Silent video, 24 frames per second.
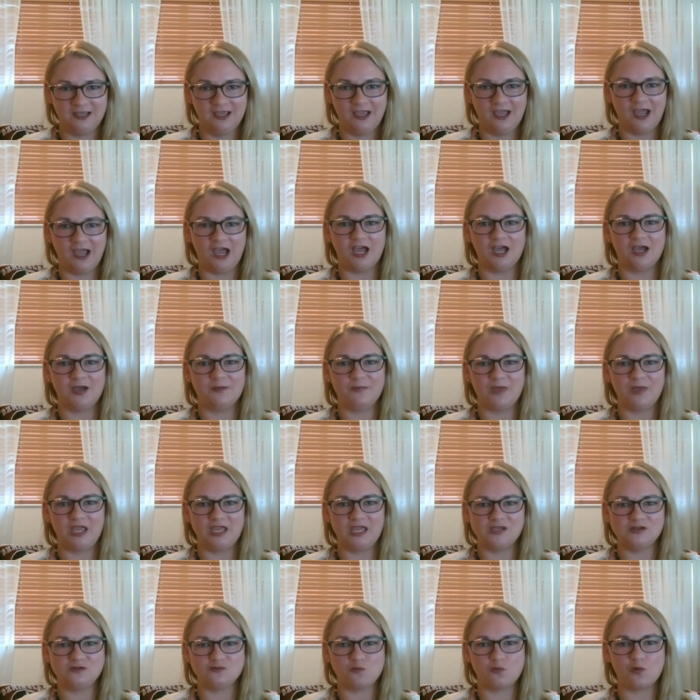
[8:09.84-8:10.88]

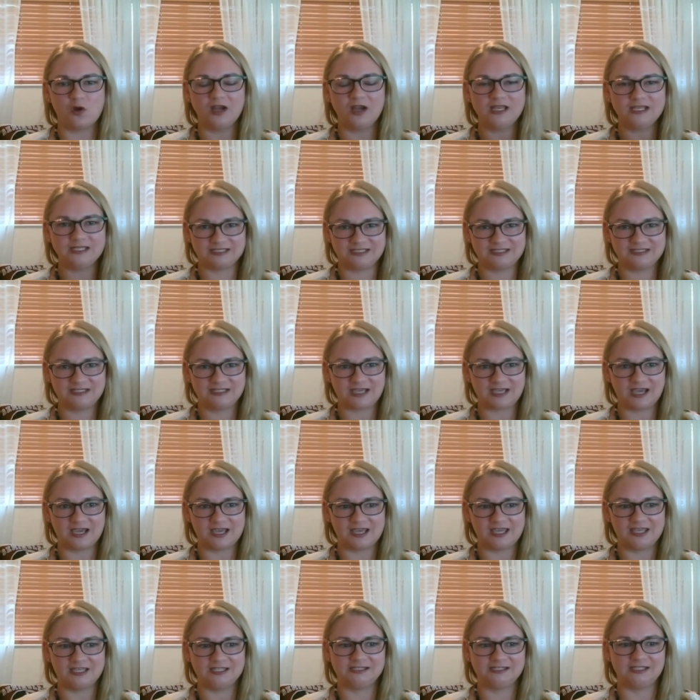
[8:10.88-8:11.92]
And what it
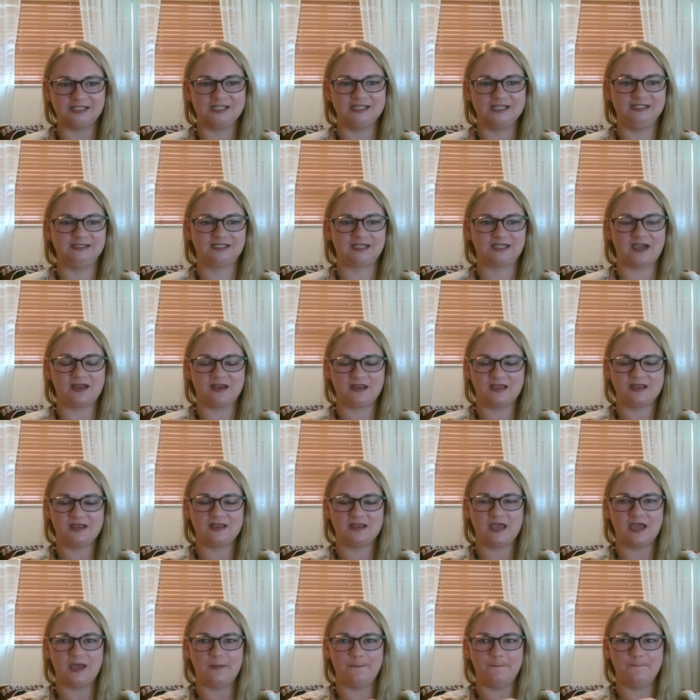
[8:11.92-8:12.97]
does, it's got a
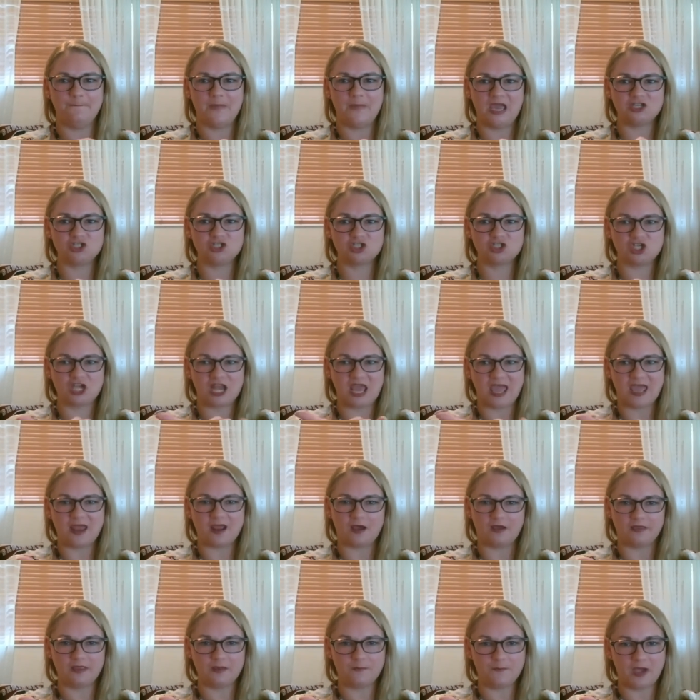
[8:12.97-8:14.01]
mesh net
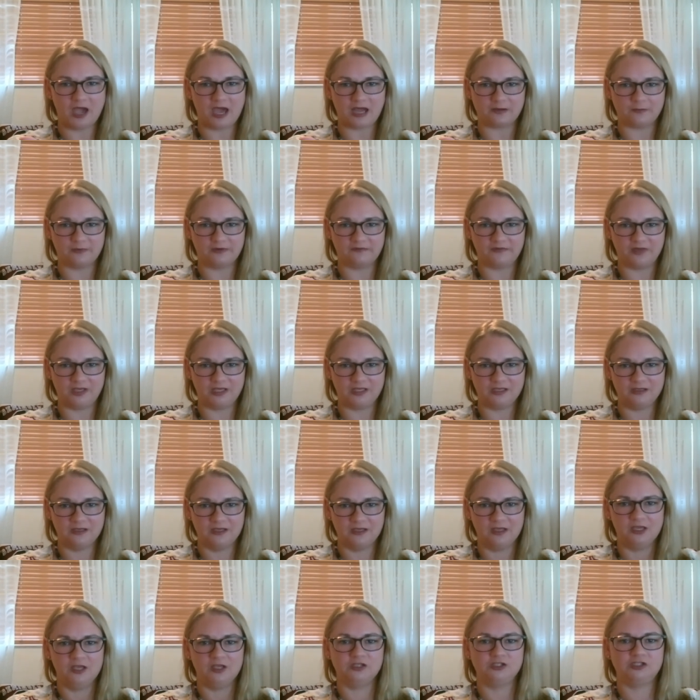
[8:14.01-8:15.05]
on the bottom of it.
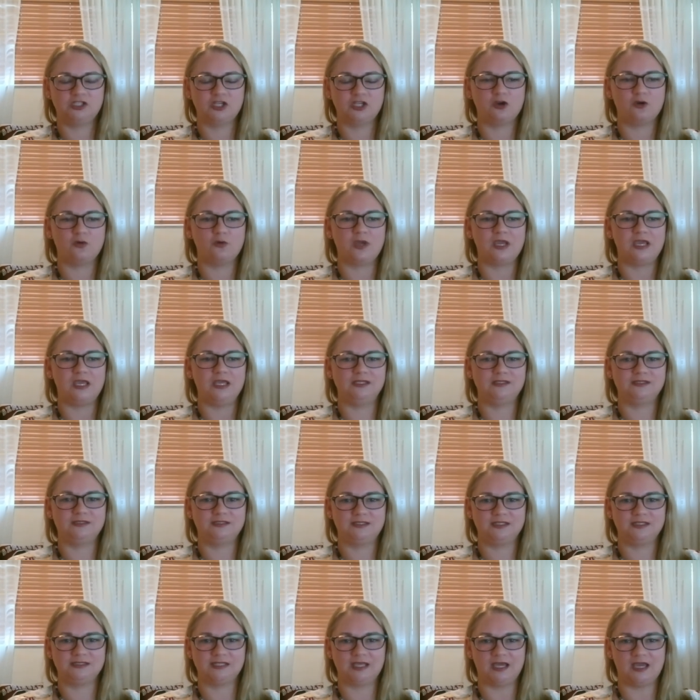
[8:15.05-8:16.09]
So it's
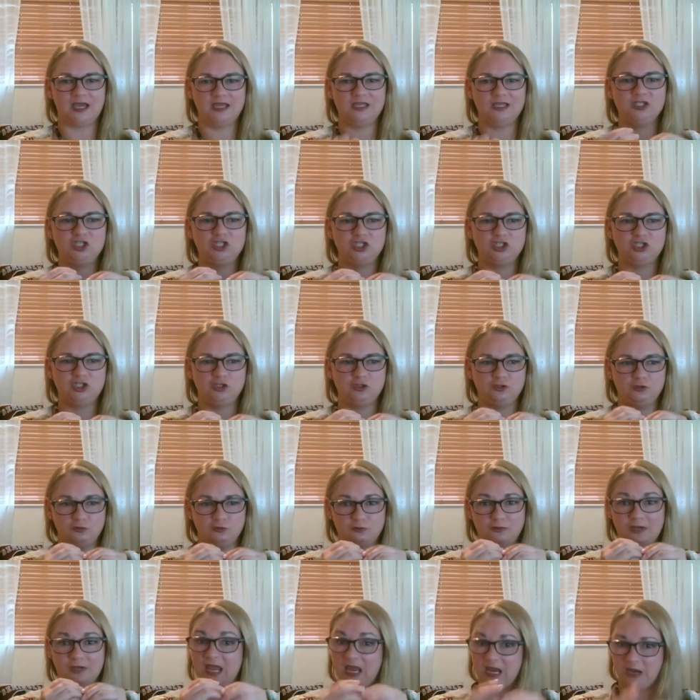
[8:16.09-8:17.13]
designed
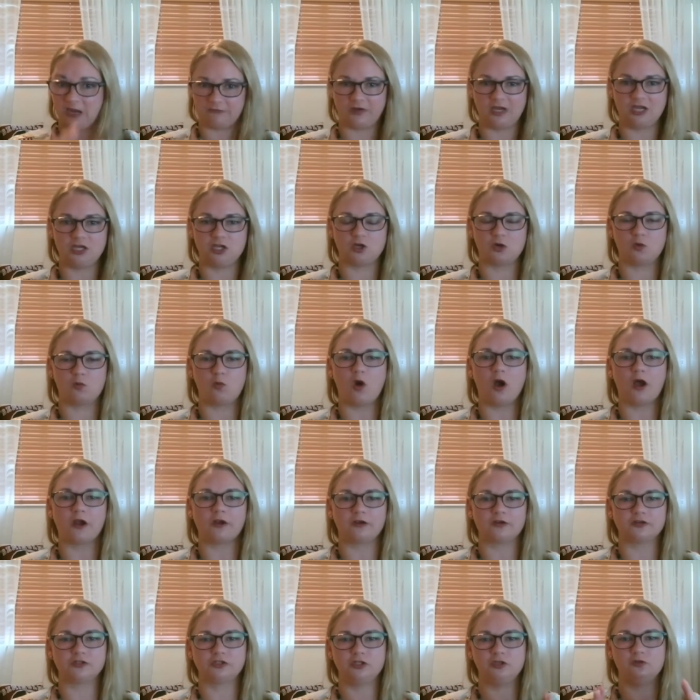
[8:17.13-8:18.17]
to aerate your water.
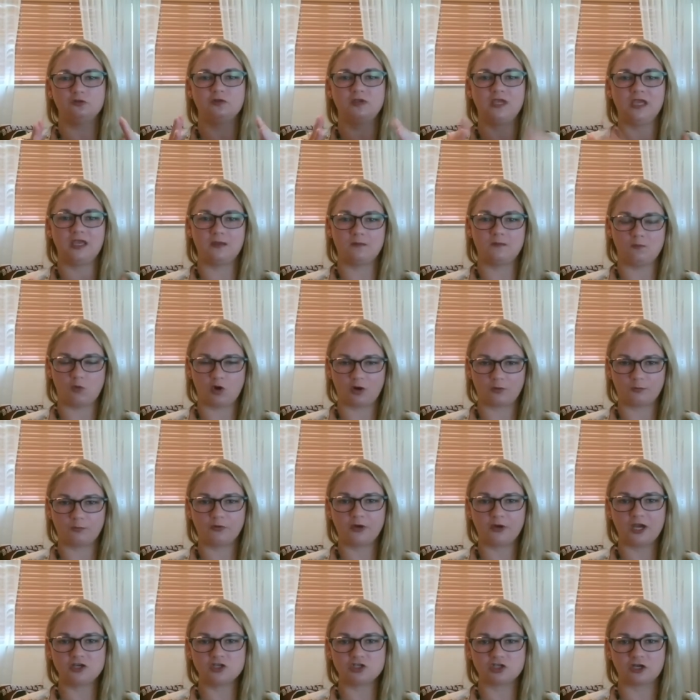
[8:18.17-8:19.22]
So you get more
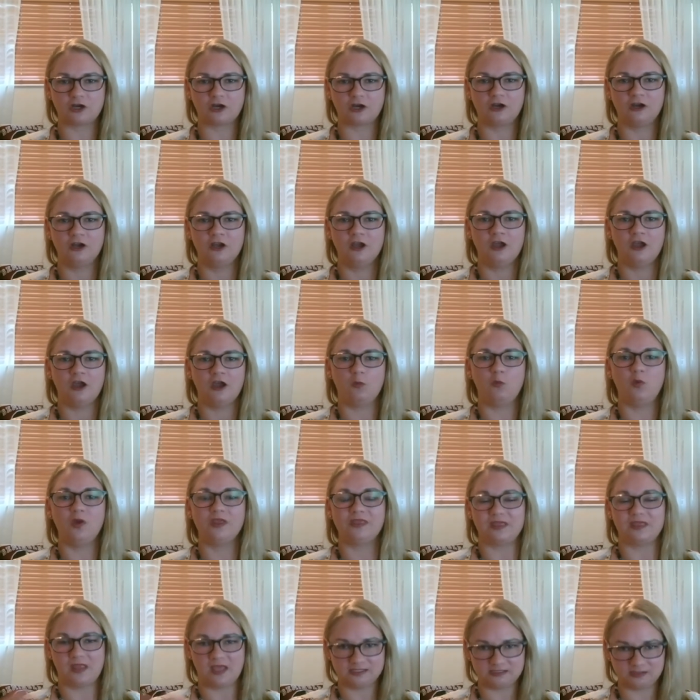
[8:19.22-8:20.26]
pressure with
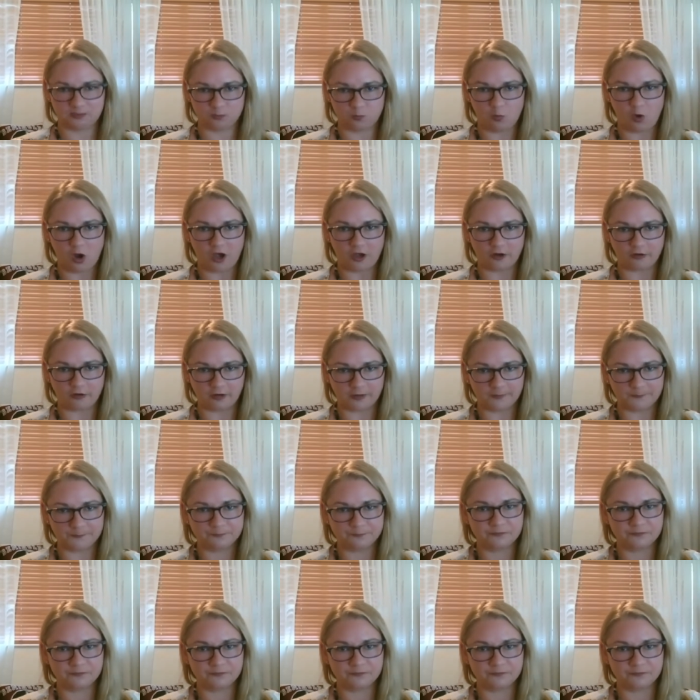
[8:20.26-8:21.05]
less water.